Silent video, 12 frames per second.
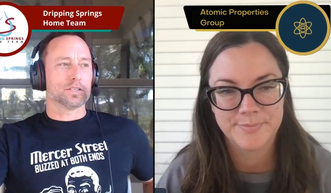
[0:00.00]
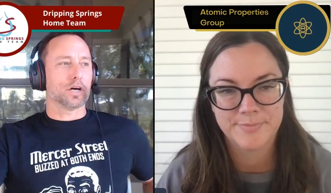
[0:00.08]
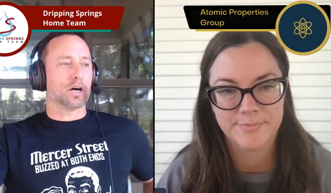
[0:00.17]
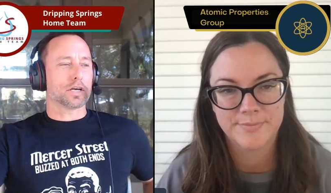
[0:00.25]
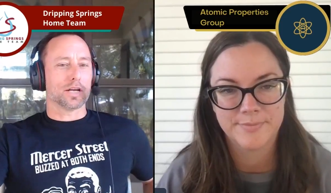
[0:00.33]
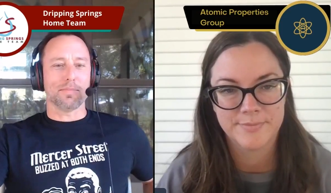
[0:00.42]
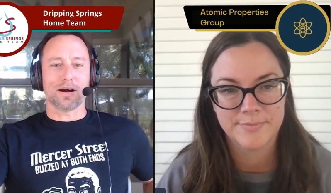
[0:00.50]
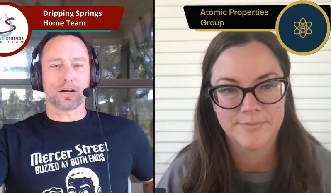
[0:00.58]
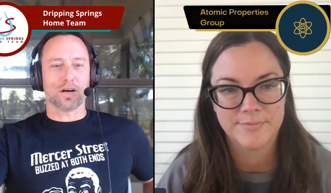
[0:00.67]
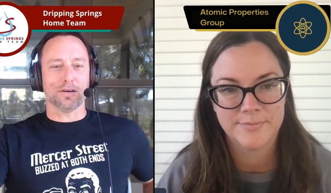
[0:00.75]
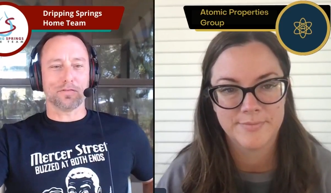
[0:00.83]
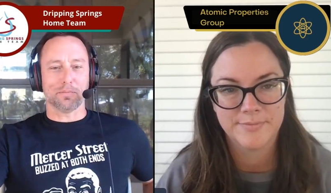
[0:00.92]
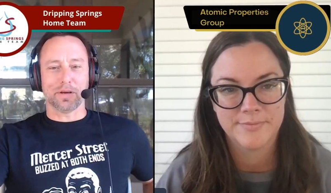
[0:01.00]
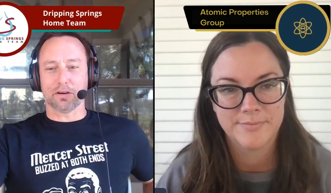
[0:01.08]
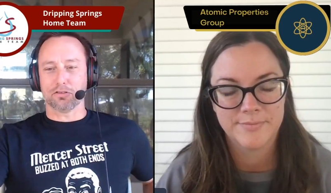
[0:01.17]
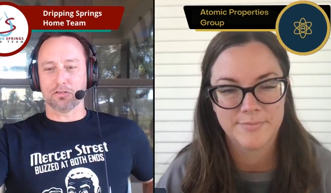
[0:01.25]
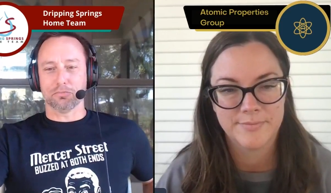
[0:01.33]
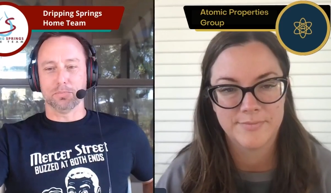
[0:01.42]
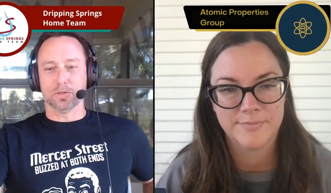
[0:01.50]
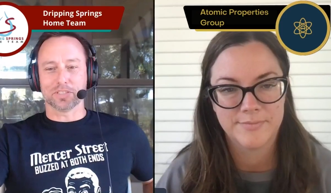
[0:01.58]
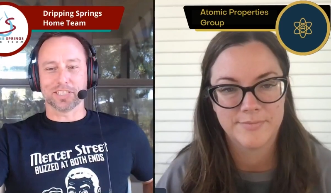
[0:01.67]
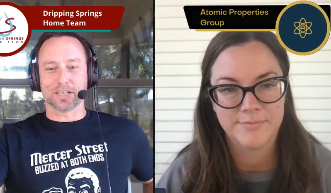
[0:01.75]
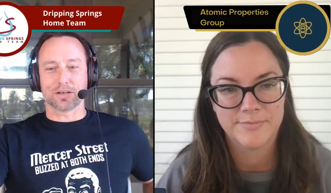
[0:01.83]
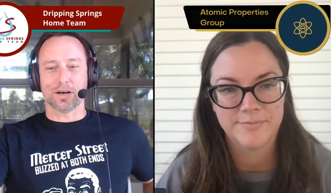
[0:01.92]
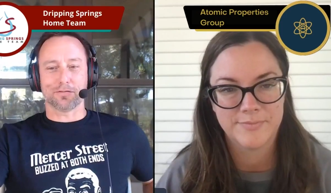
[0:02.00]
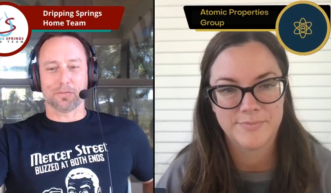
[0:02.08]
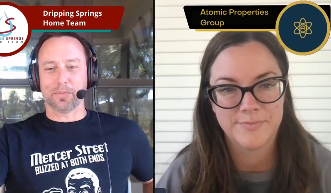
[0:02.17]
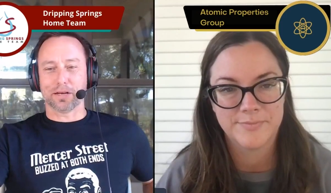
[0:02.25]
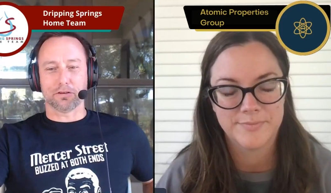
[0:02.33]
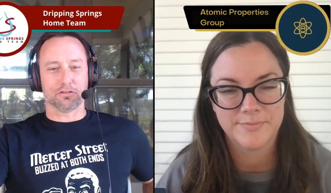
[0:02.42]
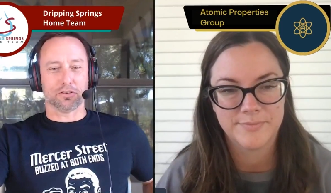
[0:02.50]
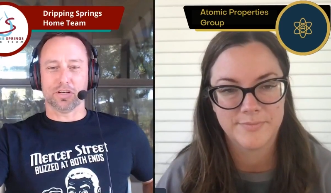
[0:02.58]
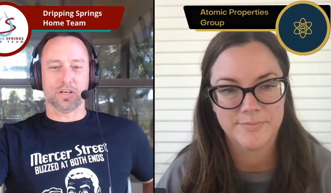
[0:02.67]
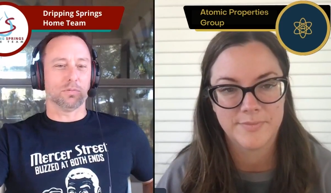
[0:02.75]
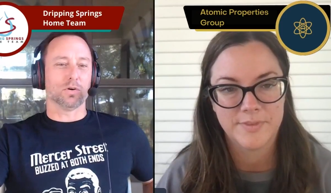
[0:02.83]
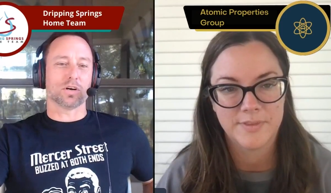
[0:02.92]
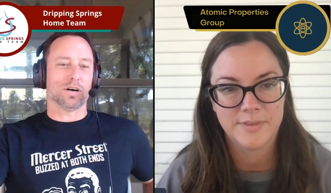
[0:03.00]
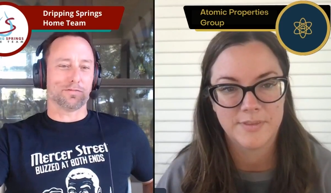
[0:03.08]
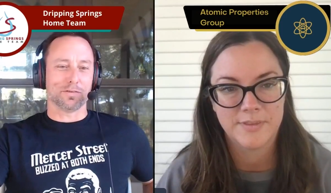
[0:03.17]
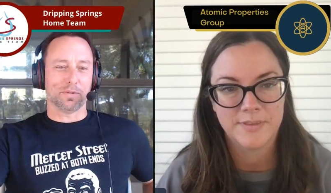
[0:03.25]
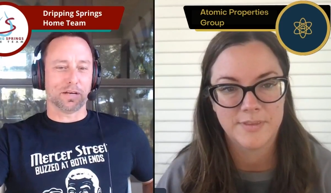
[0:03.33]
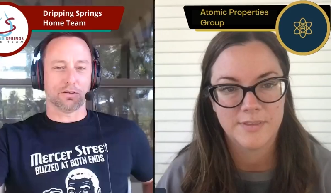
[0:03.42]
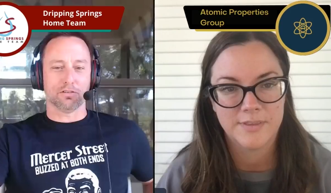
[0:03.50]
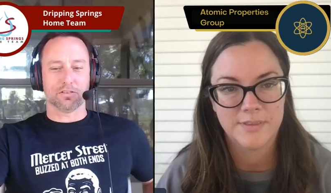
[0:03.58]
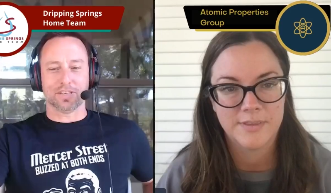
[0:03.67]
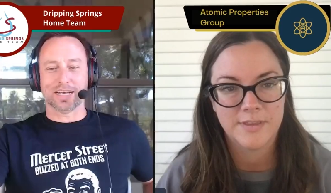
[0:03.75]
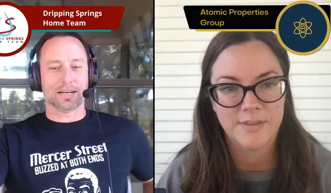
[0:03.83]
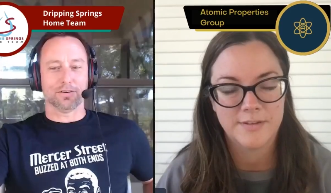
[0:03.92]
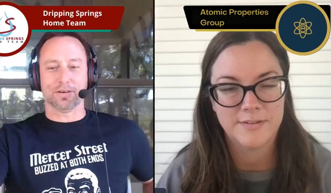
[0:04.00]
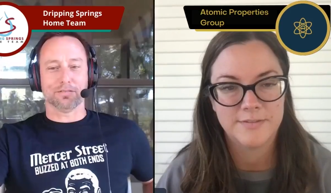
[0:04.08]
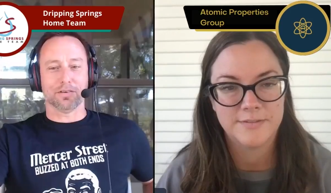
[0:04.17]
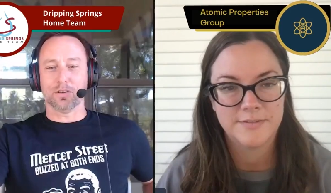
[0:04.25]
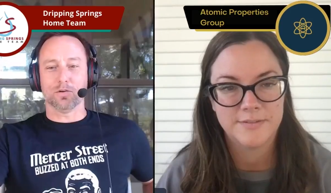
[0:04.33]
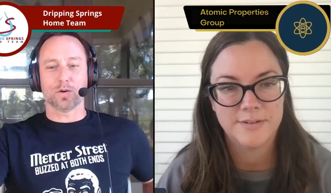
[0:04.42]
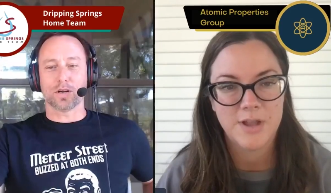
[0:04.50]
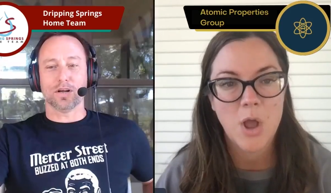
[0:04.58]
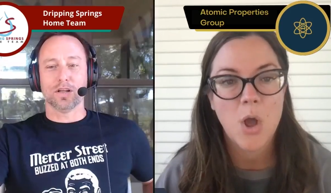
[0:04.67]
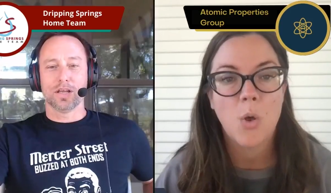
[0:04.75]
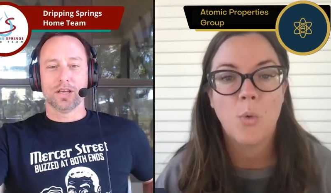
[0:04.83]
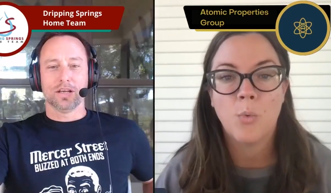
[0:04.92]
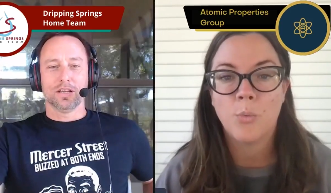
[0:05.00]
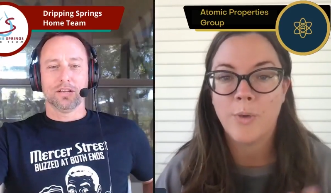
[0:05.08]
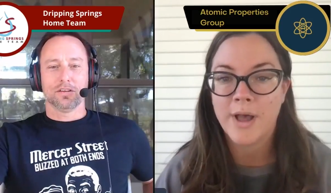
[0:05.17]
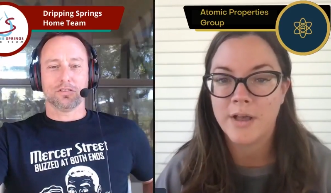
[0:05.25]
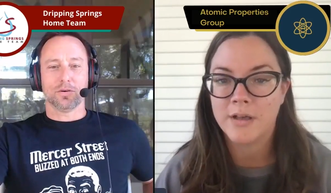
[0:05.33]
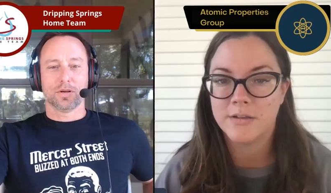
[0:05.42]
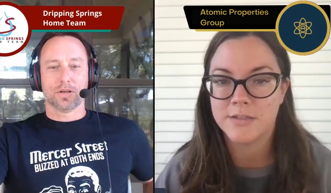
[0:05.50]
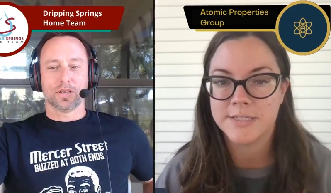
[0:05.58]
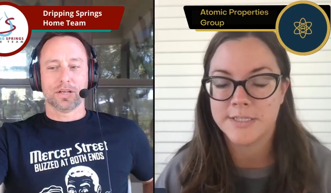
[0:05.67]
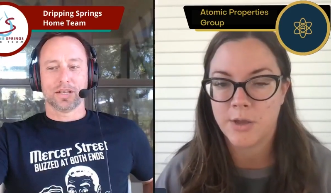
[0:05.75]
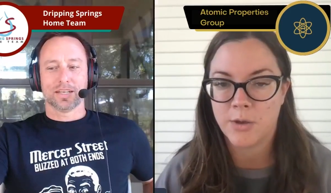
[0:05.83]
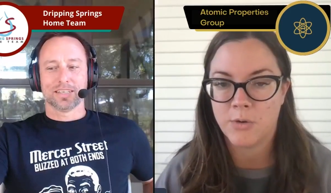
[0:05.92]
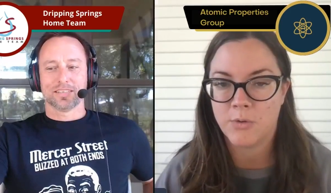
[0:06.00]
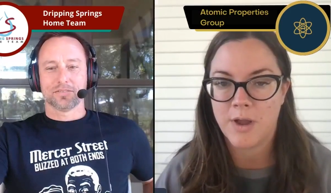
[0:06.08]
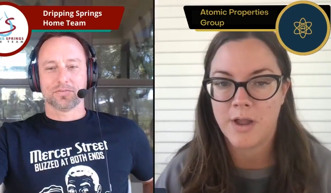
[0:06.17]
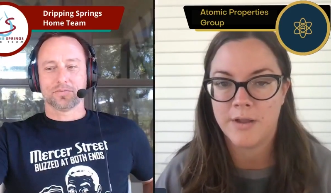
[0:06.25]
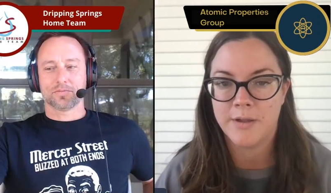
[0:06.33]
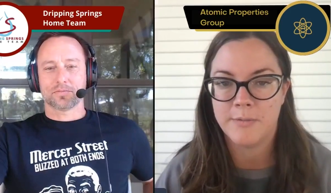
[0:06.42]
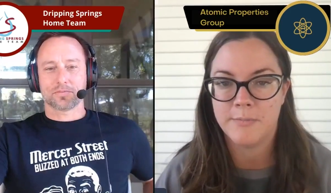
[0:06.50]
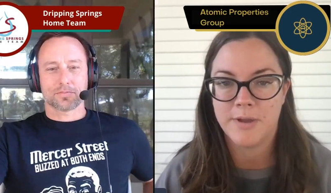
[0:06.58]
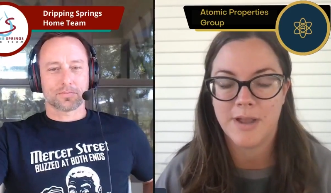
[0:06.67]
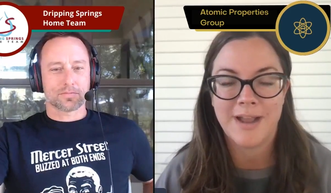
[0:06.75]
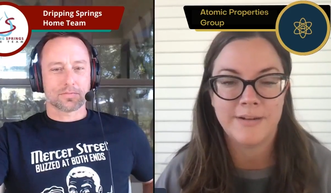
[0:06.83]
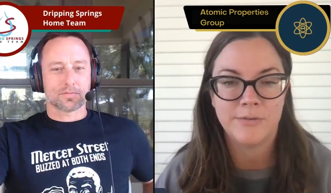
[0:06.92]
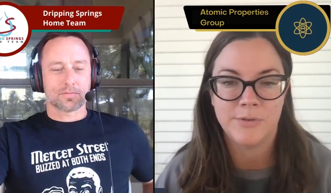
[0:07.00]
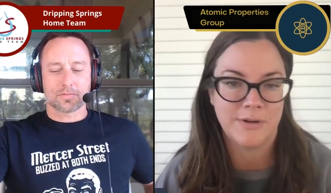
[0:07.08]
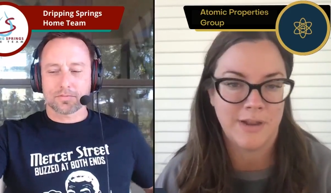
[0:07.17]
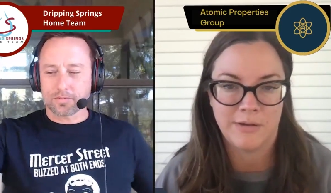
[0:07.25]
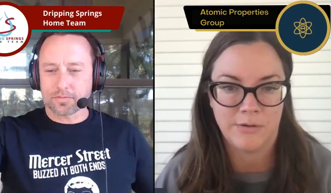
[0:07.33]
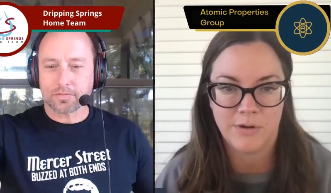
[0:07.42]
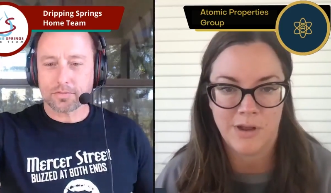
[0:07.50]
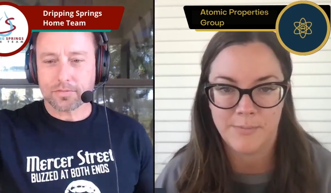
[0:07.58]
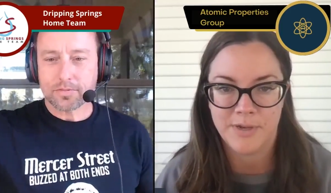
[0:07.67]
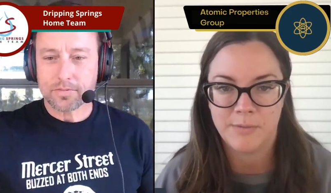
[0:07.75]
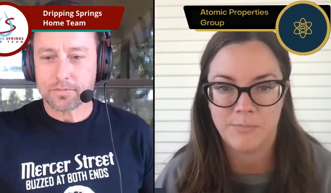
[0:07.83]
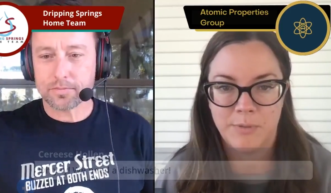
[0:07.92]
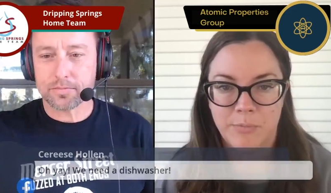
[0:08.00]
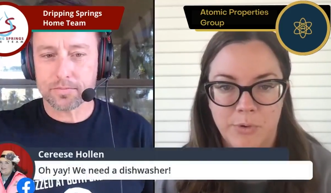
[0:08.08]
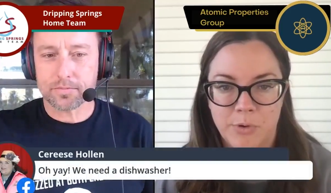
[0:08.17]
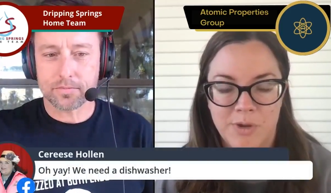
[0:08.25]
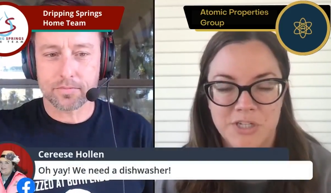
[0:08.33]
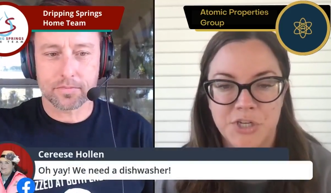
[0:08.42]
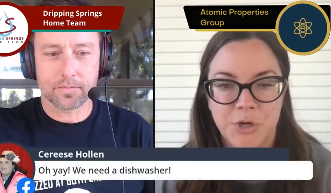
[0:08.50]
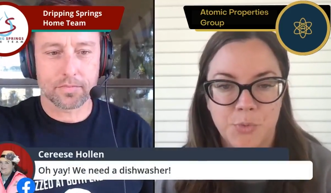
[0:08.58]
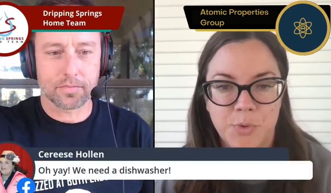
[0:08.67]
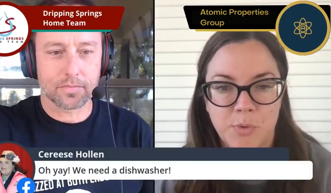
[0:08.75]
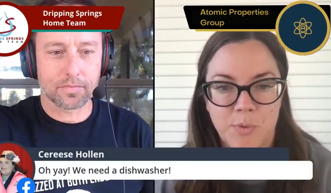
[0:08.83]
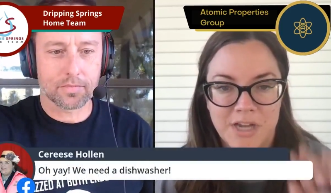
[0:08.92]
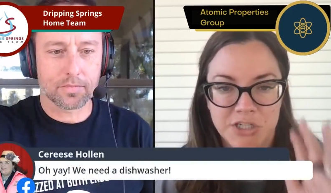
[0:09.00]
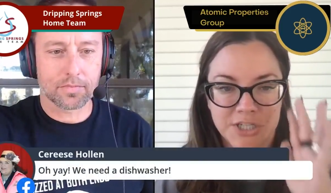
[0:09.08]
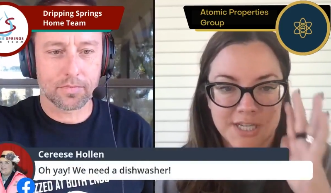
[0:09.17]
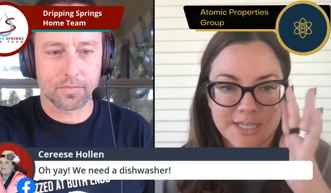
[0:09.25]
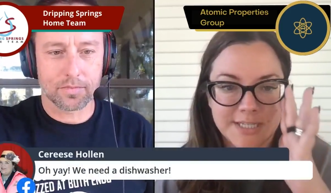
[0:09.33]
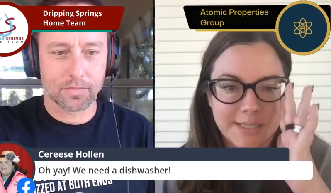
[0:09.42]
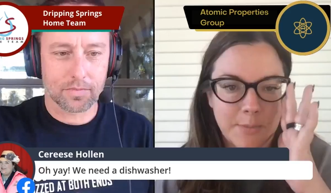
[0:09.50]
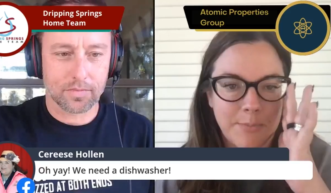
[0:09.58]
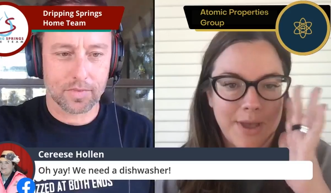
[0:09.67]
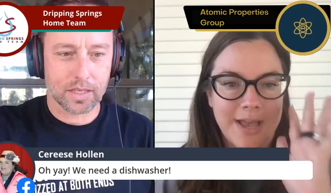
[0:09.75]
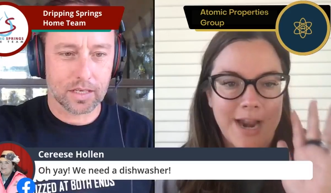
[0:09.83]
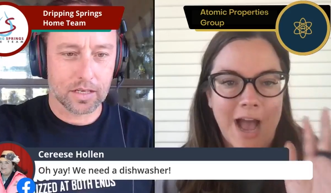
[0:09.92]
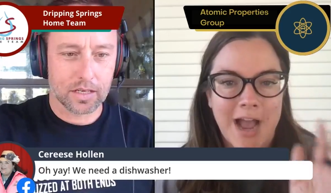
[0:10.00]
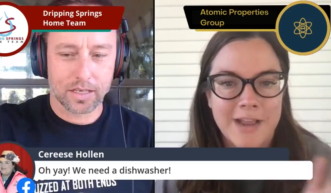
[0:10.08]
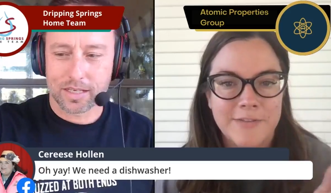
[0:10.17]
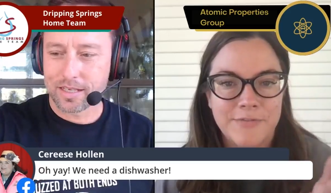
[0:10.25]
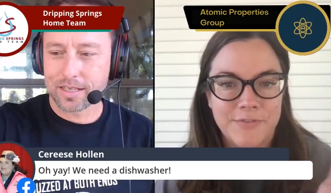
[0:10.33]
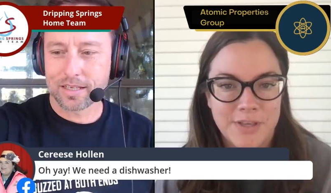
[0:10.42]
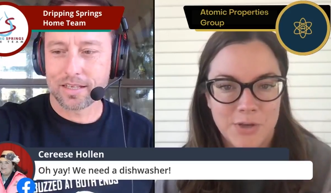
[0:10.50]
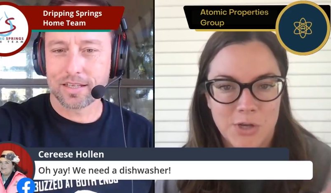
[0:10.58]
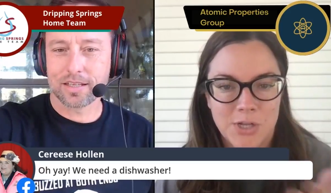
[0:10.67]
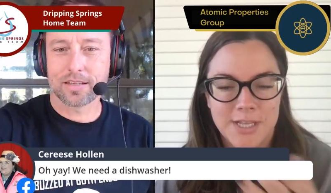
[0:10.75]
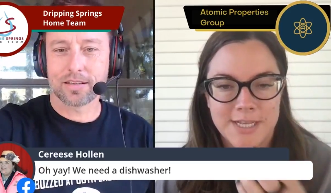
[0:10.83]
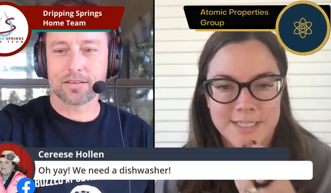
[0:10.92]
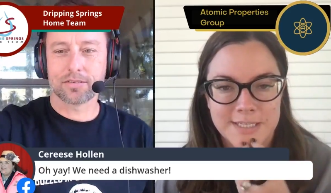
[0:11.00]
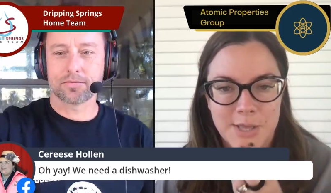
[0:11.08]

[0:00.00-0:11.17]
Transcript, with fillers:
Speaker 1: talking about coffee makers and built-in coffee makers and double coffee makers and I don't even know what all. Well,
Speaker 2: so, so um, I don't I don't know how many people are watching or will watch this, but I feel as